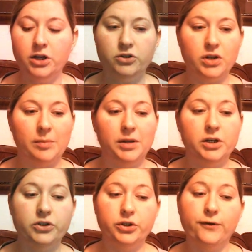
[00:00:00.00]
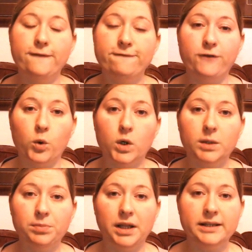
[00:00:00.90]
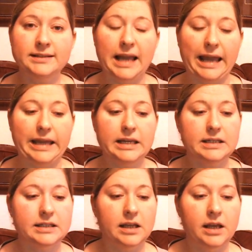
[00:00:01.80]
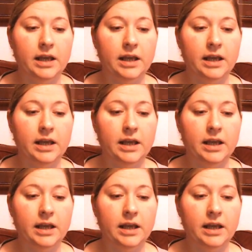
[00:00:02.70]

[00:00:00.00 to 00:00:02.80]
So I'm going to do 4 plus 8.